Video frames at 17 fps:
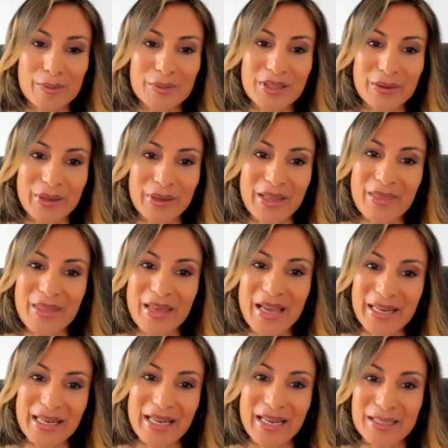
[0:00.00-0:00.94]
So in
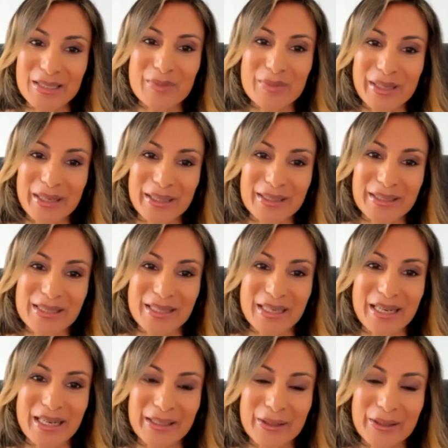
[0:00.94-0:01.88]
that aspect,
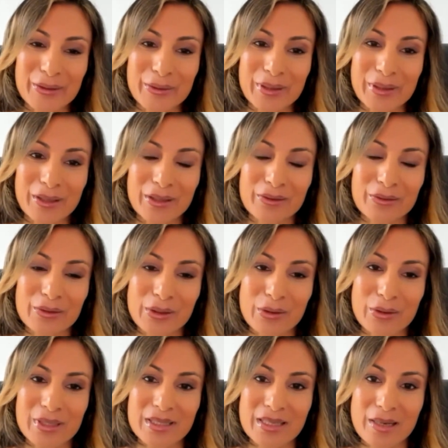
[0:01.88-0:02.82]
I know a lot of
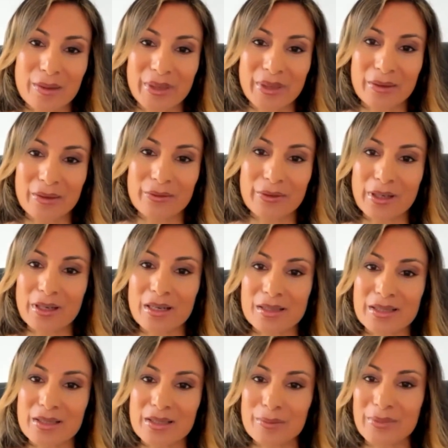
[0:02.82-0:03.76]
requests come in for
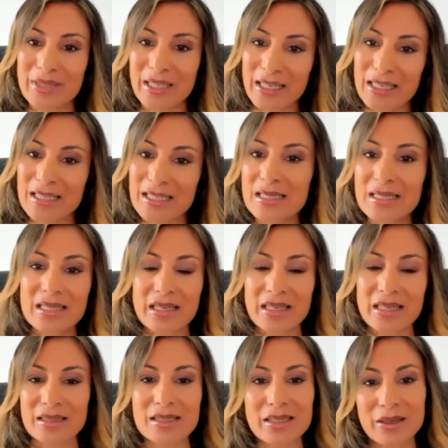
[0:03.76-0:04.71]
custom needs.
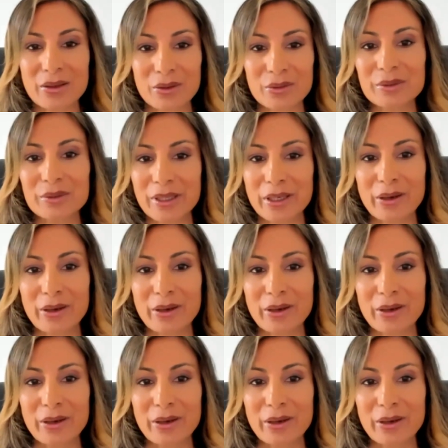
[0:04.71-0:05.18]
And so,